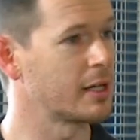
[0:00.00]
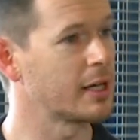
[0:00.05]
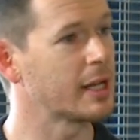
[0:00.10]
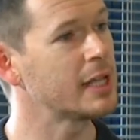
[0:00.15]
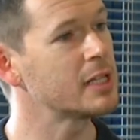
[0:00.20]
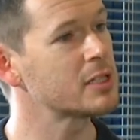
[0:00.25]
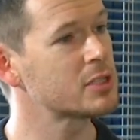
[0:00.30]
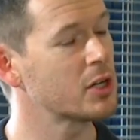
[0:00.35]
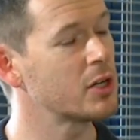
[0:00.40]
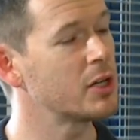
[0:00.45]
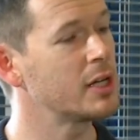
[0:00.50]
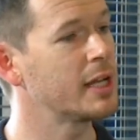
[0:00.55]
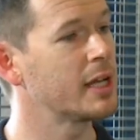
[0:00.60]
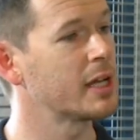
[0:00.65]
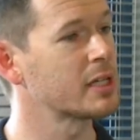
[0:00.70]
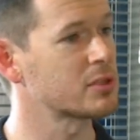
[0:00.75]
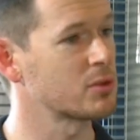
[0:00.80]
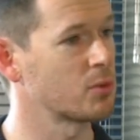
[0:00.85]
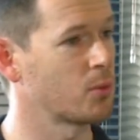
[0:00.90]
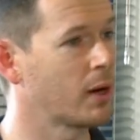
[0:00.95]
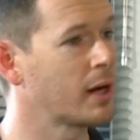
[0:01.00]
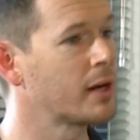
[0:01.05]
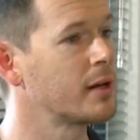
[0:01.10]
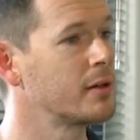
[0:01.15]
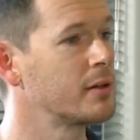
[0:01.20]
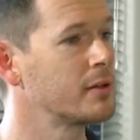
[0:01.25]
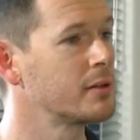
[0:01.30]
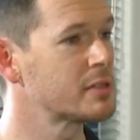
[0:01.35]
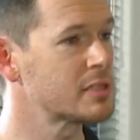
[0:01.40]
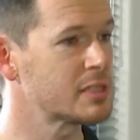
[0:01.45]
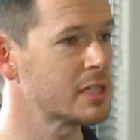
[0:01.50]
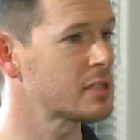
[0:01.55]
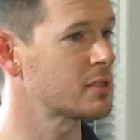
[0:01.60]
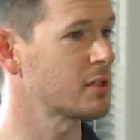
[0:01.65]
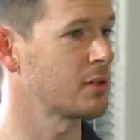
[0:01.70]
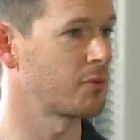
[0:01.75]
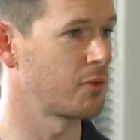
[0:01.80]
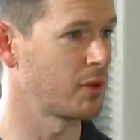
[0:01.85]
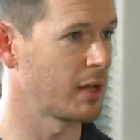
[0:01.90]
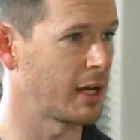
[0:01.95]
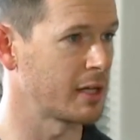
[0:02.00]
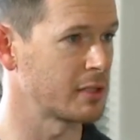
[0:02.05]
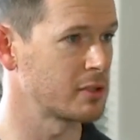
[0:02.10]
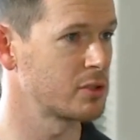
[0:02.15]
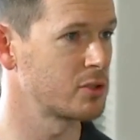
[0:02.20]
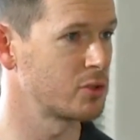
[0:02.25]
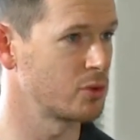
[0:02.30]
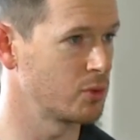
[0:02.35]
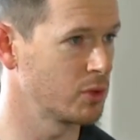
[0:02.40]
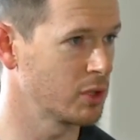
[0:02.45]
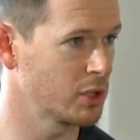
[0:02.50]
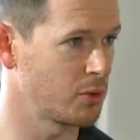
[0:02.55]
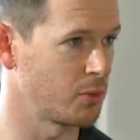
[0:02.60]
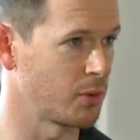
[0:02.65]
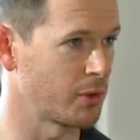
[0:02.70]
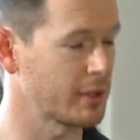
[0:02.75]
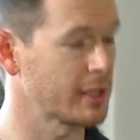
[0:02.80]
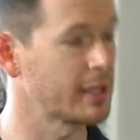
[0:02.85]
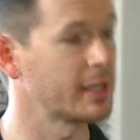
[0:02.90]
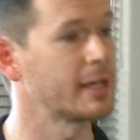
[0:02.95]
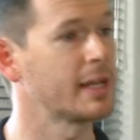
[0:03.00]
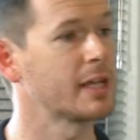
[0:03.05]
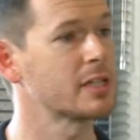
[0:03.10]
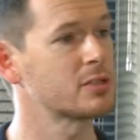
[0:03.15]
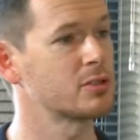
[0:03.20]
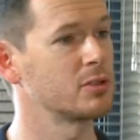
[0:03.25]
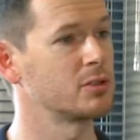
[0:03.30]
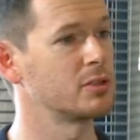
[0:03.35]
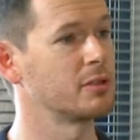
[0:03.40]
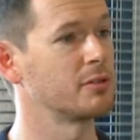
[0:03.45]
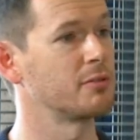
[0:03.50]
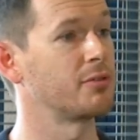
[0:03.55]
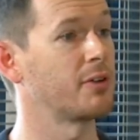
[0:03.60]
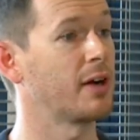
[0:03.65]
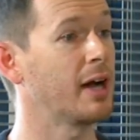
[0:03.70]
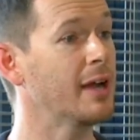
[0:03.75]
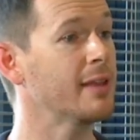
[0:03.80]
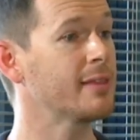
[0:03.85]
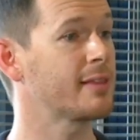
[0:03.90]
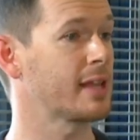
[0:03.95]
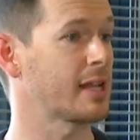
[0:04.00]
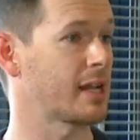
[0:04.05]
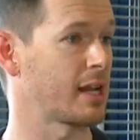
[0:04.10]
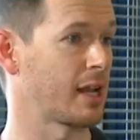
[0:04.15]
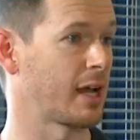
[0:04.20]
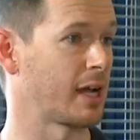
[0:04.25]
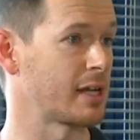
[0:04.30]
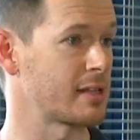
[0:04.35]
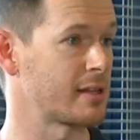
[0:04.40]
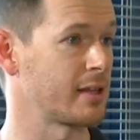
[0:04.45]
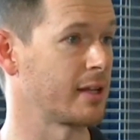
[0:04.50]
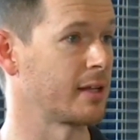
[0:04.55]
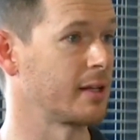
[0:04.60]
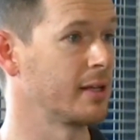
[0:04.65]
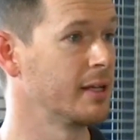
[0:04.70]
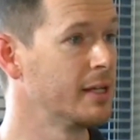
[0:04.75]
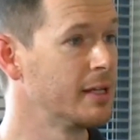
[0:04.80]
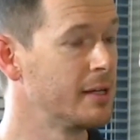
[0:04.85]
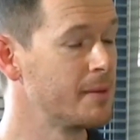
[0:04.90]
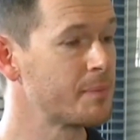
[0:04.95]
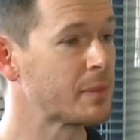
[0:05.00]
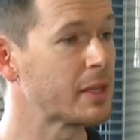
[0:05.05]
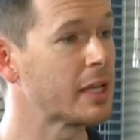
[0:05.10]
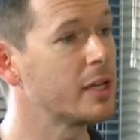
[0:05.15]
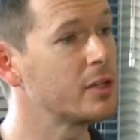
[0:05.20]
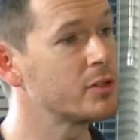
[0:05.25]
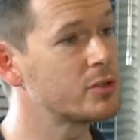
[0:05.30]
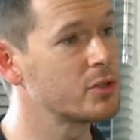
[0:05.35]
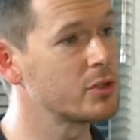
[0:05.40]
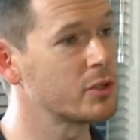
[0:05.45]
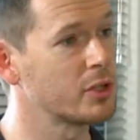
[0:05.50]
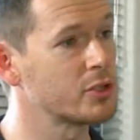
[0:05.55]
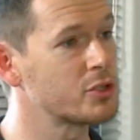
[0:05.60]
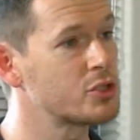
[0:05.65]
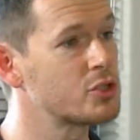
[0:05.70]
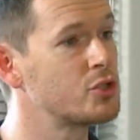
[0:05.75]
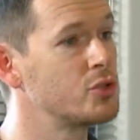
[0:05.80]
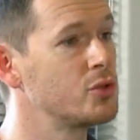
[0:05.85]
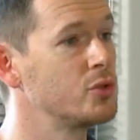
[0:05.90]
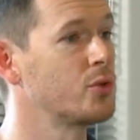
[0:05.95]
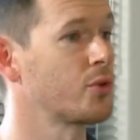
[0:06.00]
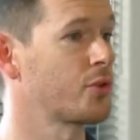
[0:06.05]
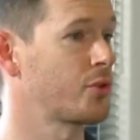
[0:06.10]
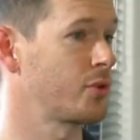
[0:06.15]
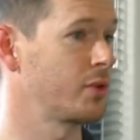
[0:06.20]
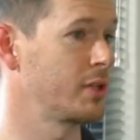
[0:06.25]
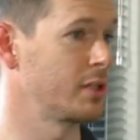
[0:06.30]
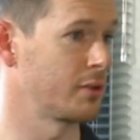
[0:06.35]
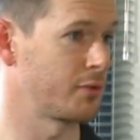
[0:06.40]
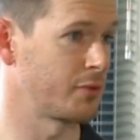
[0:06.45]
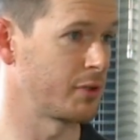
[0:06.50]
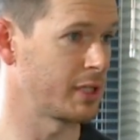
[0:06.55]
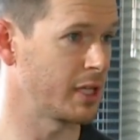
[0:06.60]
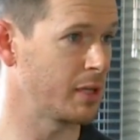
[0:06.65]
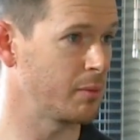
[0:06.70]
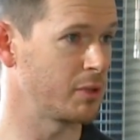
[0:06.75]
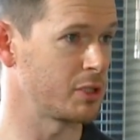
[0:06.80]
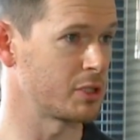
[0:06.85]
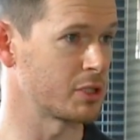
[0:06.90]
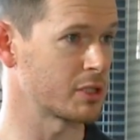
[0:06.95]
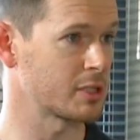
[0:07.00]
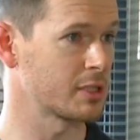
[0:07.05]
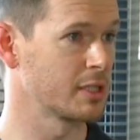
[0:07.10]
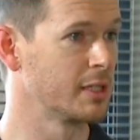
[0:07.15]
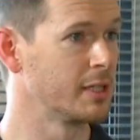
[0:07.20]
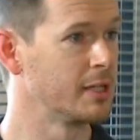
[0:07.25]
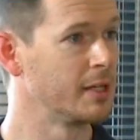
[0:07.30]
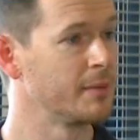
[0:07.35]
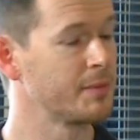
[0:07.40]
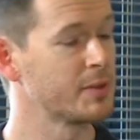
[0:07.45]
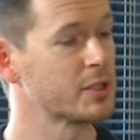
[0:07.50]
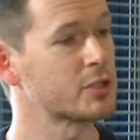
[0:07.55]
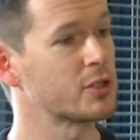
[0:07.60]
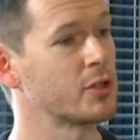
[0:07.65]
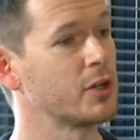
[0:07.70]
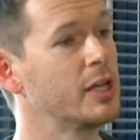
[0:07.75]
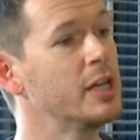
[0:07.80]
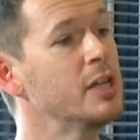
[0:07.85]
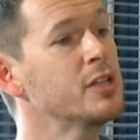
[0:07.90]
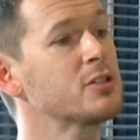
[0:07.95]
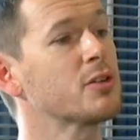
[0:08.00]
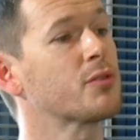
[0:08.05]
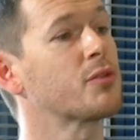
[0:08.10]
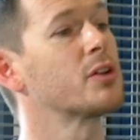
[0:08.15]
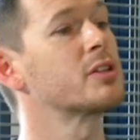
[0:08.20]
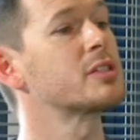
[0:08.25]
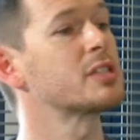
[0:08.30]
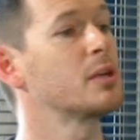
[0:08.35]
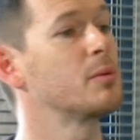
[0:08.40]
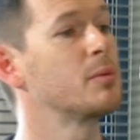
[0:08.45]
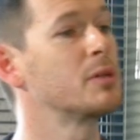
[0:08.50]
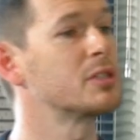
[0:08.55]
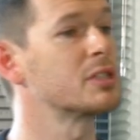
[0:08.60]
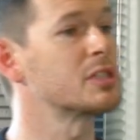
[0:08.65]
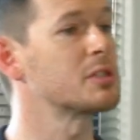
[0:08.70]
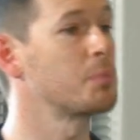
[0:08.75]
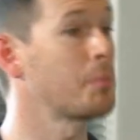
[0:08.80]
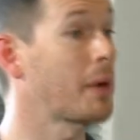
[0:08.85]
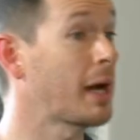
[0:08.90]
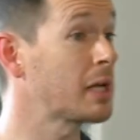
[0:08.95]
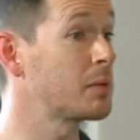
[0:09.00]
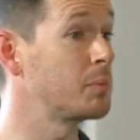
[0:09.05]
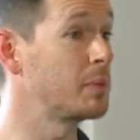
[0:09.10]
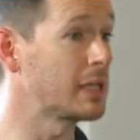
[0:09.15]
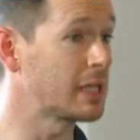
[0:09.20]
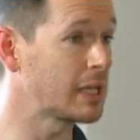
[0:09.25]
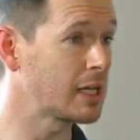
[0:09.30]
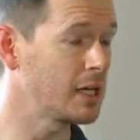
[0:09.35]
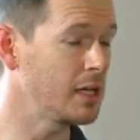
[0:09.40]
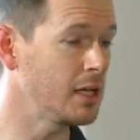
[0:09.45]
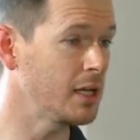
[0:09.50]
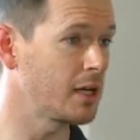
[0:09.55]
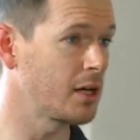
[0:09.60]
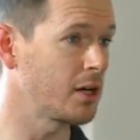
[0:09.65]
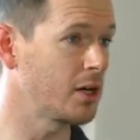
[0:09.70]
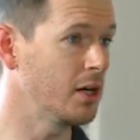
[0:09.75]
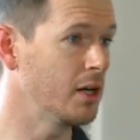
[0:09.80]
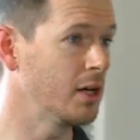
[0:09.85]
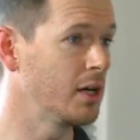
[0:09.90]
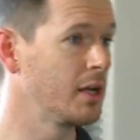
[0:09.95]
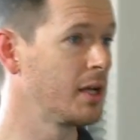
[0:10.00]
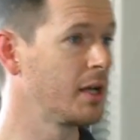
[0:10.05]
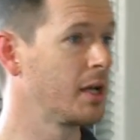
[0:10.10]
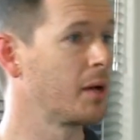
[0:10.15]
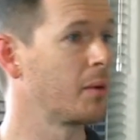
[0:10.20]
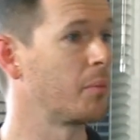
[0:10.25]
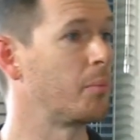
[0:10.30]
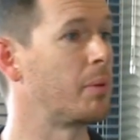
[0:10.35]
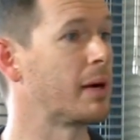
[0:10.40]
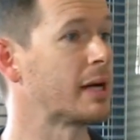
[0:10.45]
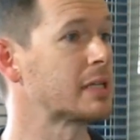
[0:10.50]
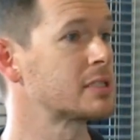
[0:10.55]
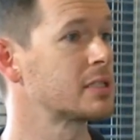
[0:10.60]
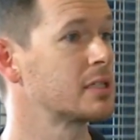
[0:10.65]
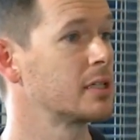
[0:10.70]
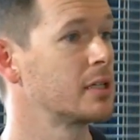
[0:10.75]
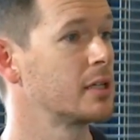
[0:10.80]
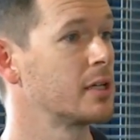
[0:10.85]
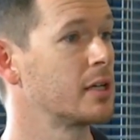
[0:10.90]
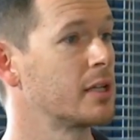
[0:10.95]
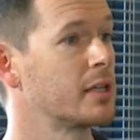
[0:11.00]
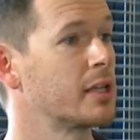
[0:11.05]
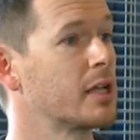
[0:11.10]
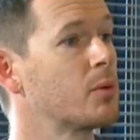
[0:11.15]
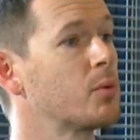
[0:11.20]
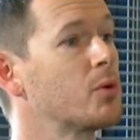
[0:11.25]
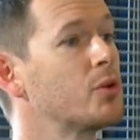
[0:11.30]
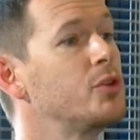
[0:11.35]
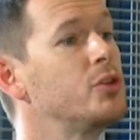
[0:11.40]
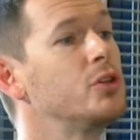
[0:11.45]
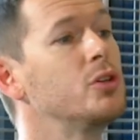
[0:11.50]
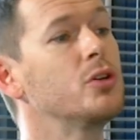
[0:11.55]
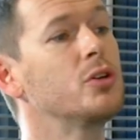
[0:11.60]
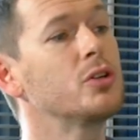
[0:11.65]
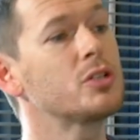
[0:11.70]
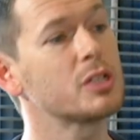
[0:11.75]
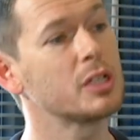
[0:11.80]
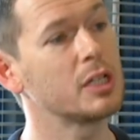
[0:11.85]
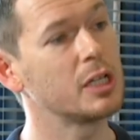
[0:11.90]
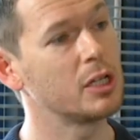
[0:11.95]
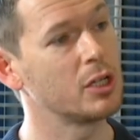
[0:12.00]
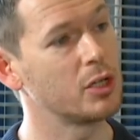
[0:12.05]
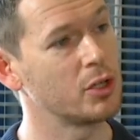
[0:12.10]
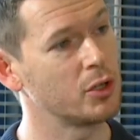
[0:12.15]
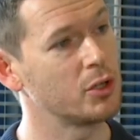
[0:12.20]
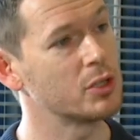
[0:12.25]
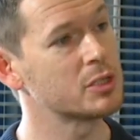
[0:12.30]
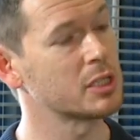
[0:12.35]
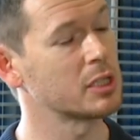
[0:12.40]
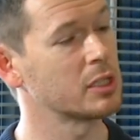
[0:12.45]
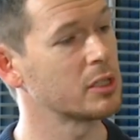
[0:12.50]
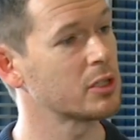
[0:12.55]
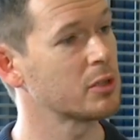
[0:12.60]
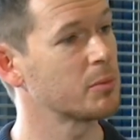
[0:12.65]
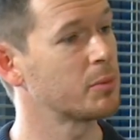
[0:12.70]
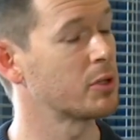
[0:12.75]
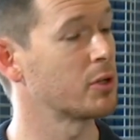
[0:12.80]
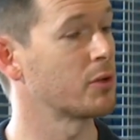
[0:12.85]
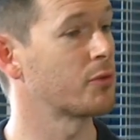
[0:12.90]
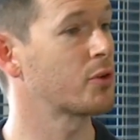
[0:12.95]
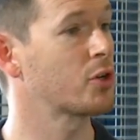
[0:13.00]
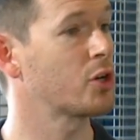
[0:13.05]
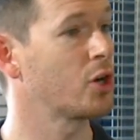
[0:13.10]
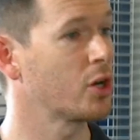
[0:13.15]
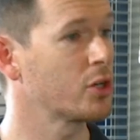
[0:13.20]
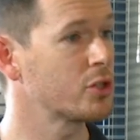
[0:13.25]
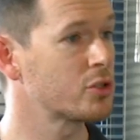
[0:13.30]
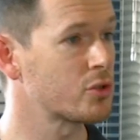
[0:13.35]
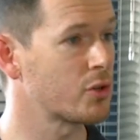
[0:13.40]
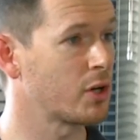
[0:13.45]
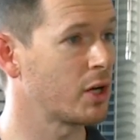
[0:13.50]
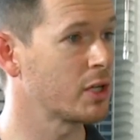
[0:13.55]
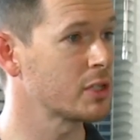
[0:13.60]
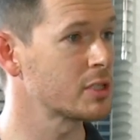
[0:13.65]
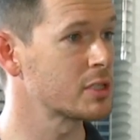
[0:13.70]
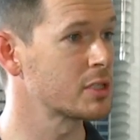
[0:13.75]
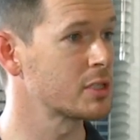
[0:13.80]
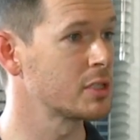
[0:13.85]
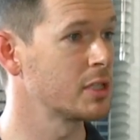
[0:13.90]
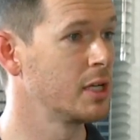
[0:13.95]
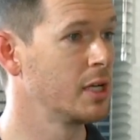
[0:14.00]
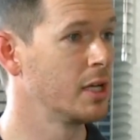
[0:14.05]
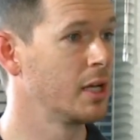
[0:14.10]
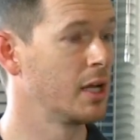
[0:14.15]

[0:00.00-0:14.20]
the lens only has one set of light to work with, and it has to divide that light then into those two or three different images. So each of those images might be clear, but they will usually lose a little bit of contrast